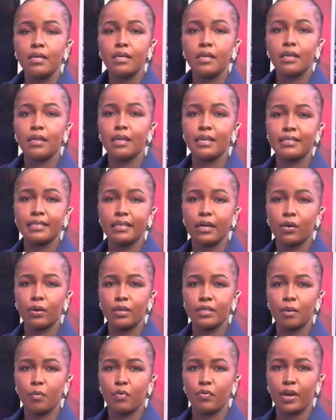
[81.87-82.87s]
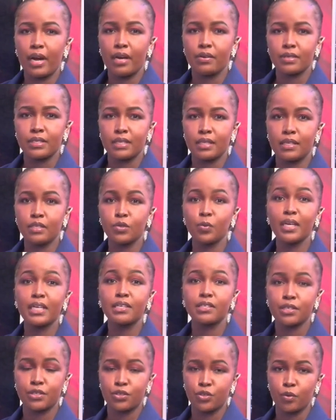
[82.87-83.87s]
Let's take a look at some of the countries, and this will
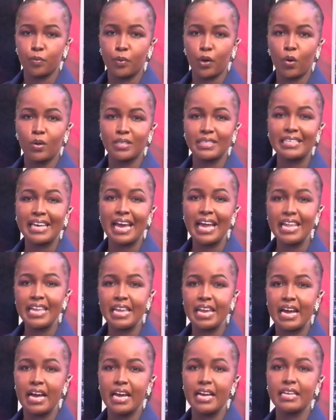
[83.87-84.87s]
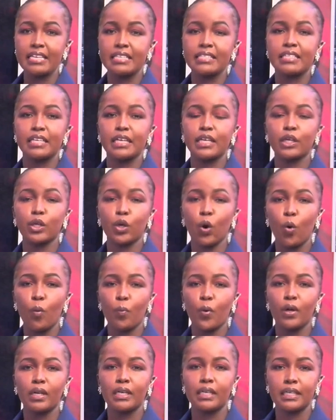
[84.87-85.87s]
interest you because Kenya is the
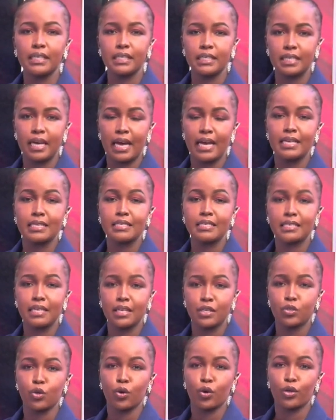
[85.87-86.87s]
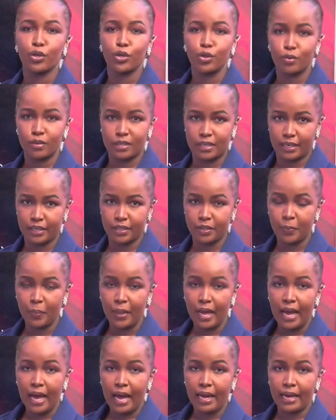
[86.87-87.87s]
global leader in TikTok usage.
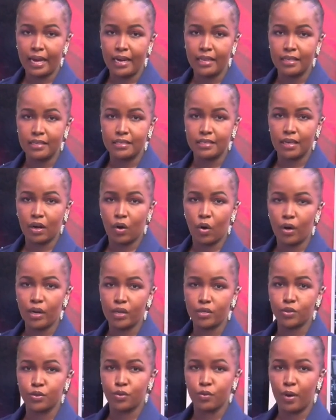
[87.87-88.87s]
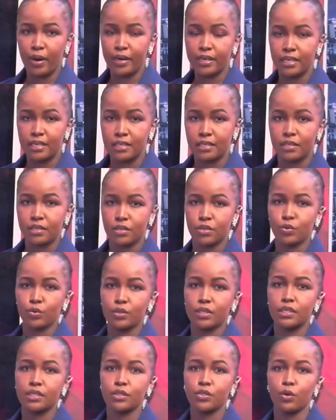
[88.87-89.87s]
Again, this is according to the Reuters
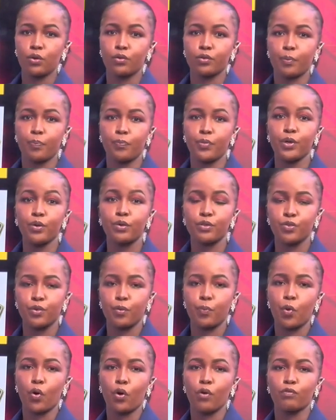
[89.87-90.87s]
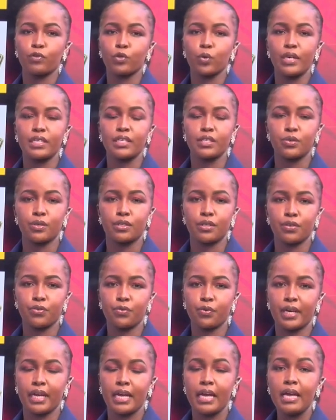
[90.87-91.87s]
Institute Digital News Report of
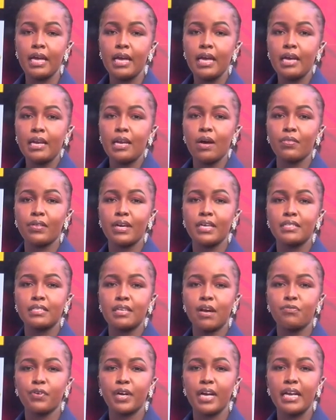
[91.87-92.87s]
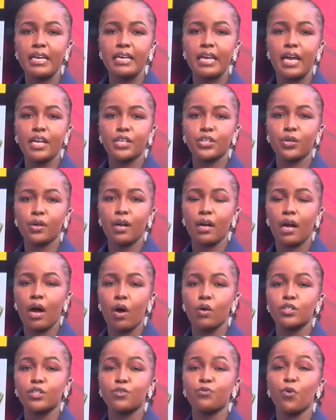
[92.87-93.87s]
2023. Now, the East African nation
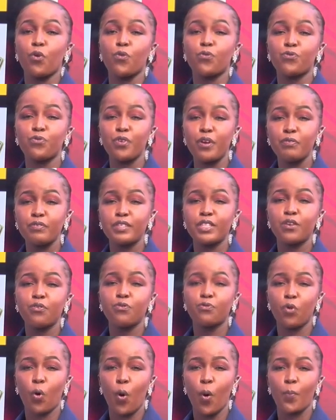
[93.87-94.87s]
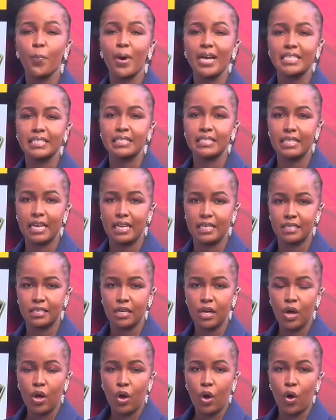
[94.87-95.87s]
accounts for 54%
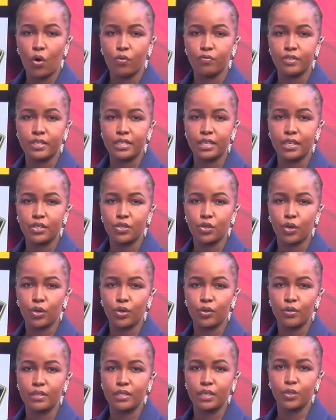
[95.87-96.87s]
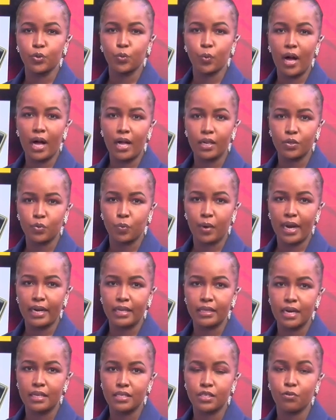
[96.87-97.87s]
of TikTok usage
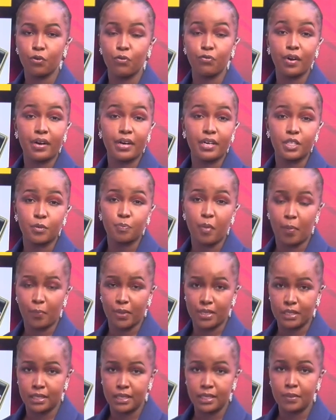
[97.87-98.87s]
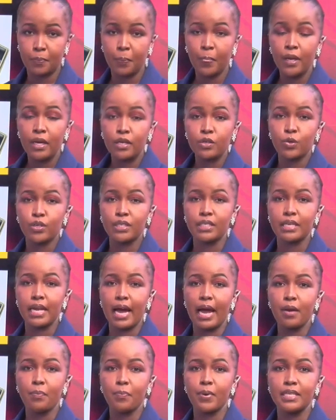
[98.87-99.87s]
worldwide. That's for various purposes.
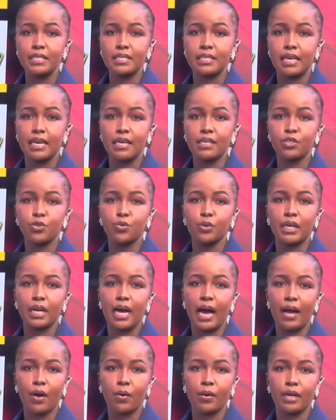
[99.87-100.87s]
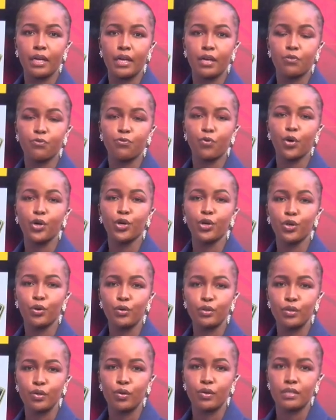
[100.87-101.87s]
29% rely on it for
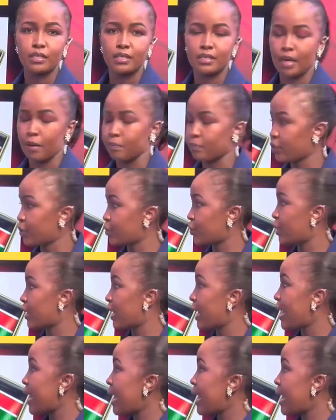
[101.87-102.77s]
news consumption.